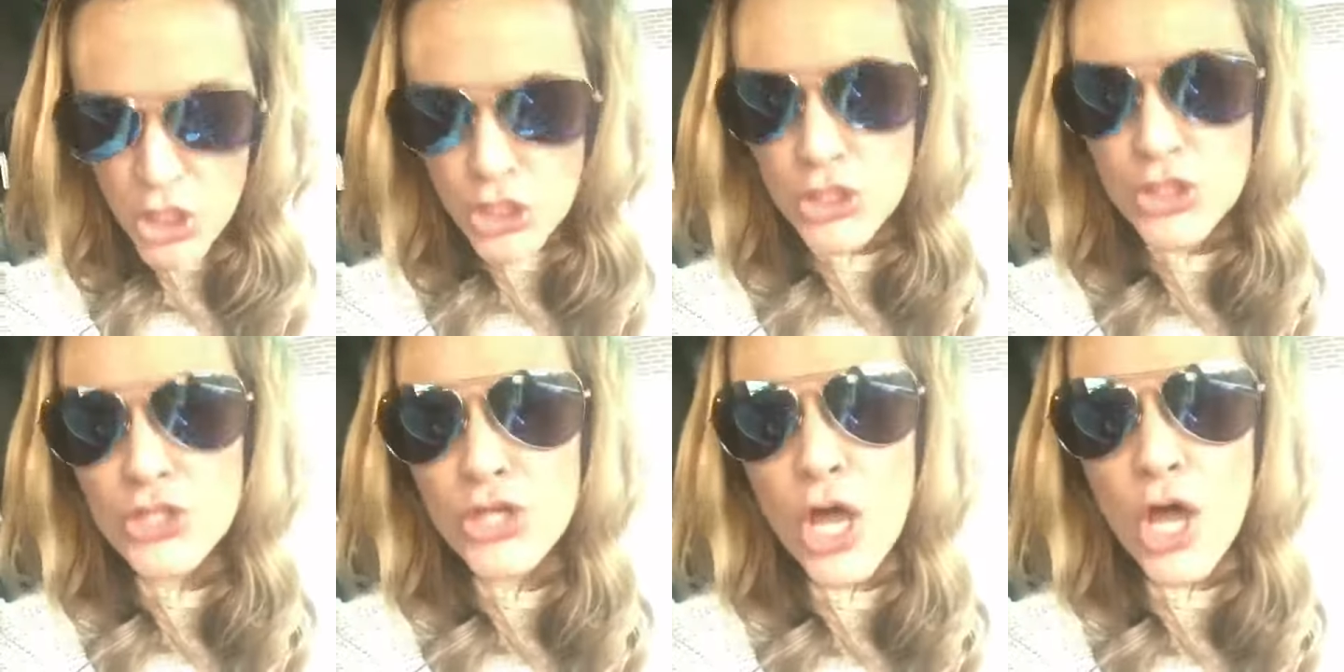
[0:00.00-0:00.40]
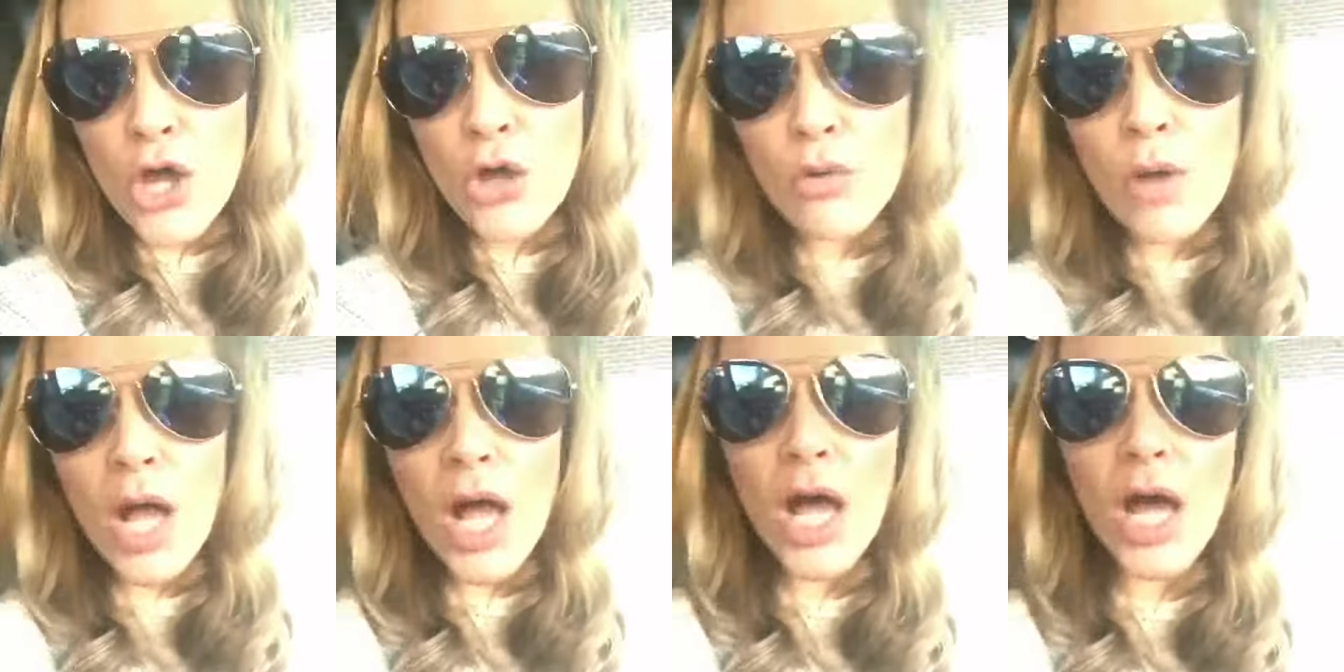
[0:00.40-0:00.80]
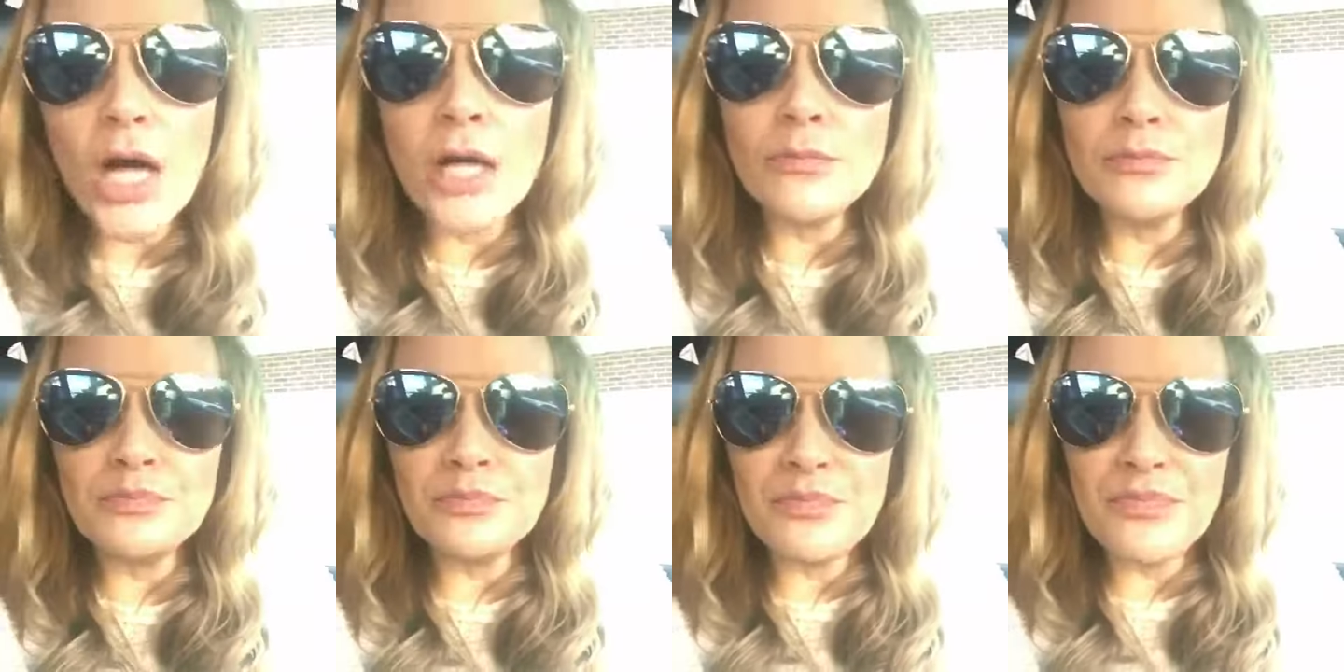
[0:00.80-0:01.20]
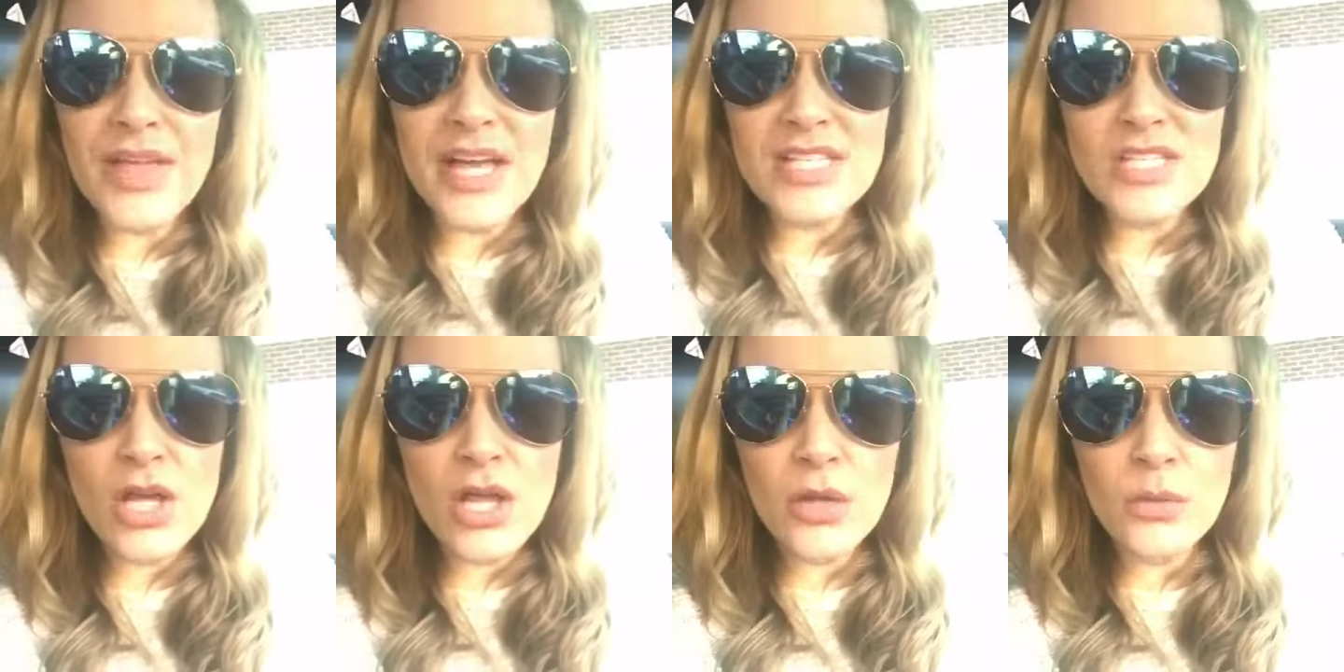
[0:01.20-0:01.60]
So, um,
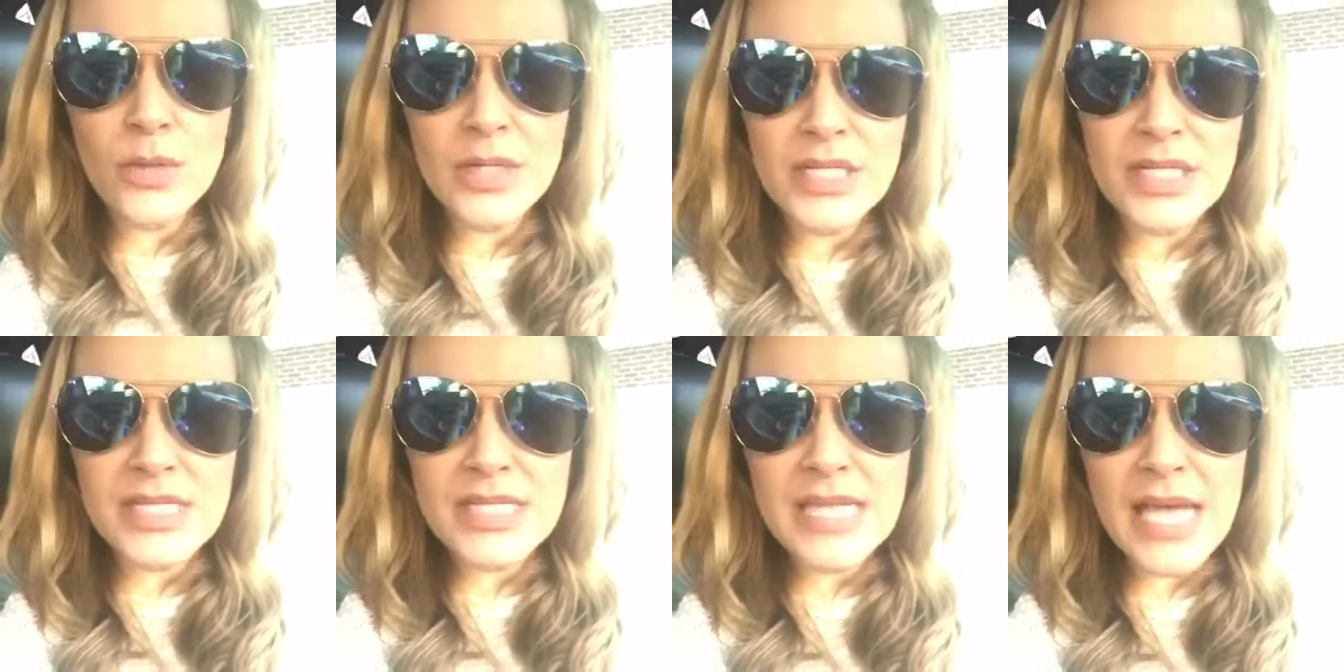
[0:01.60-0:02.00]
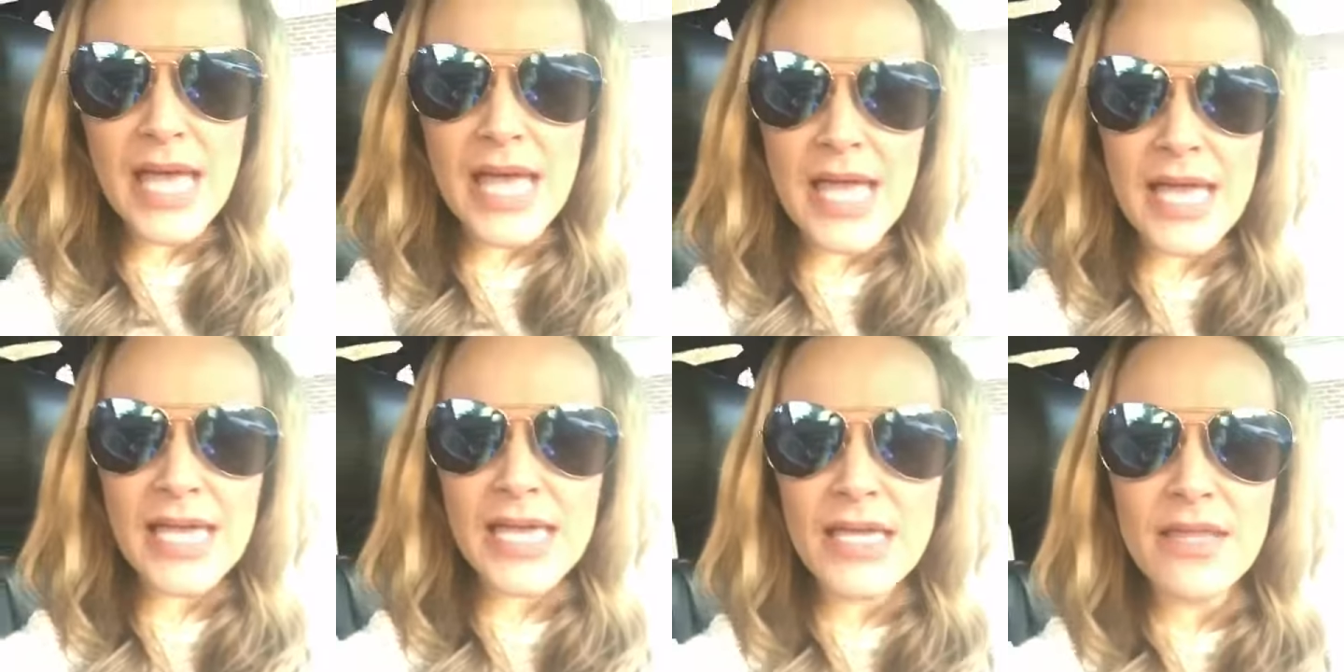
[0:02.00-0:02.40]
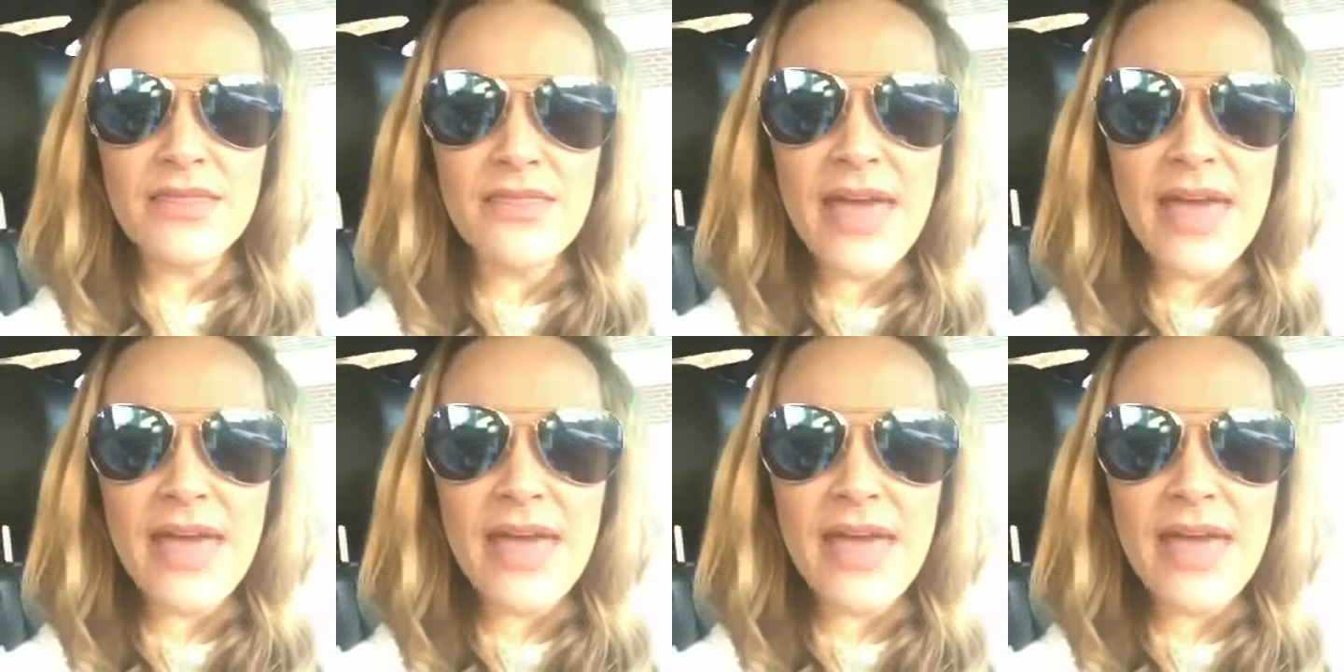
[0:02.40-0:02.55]
that's all I wanted to say.